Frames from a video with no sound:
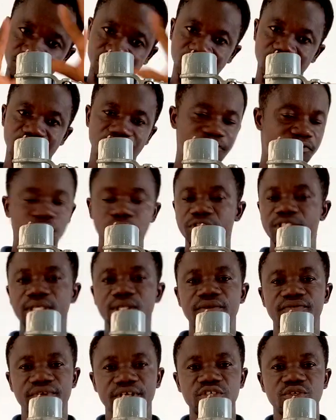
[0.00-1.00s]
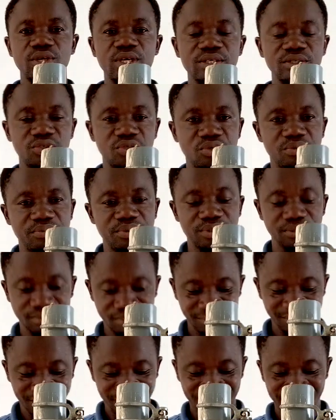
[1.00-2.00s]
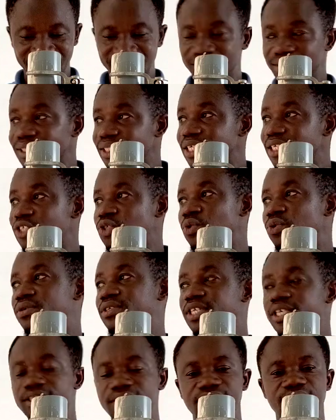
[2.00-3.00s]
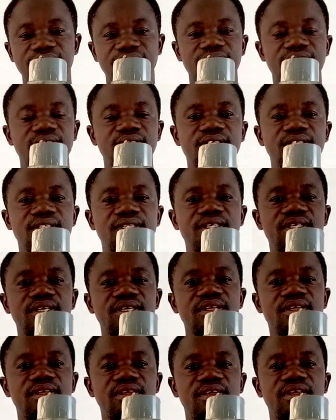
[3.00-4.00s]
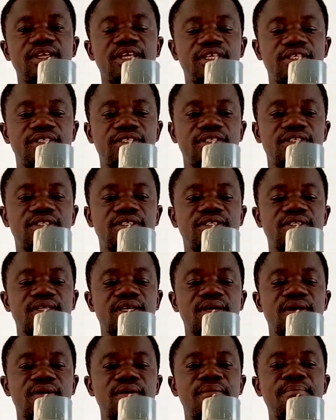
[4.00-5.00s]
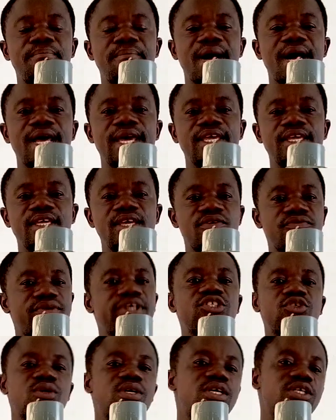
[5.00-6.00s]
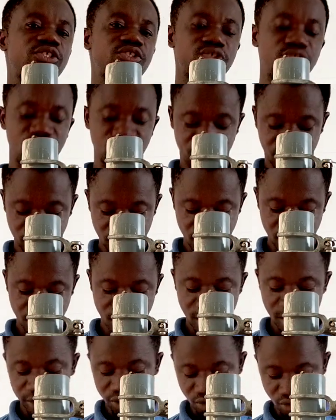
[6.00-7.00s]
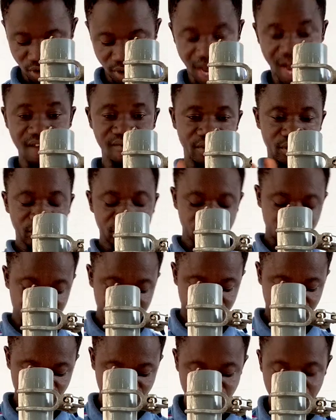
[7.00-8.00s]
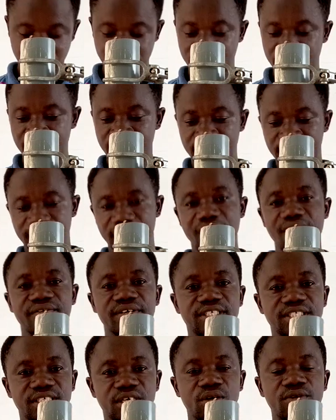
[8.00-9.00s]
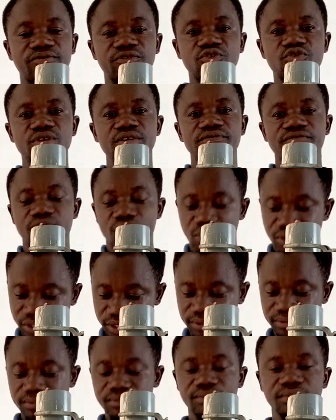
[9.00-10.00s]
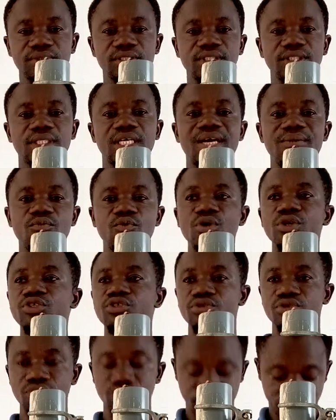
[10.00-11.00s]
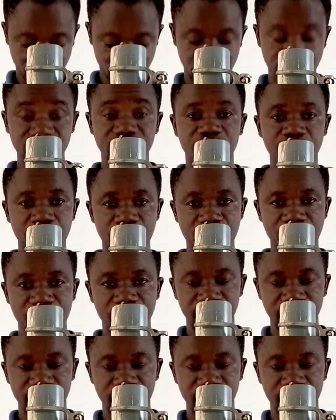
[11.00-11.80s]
a full set of resonance tube. So this is my resonance tube. So I have a resonance tube and I have a set of tuning forks that I'm going to use for this experiment.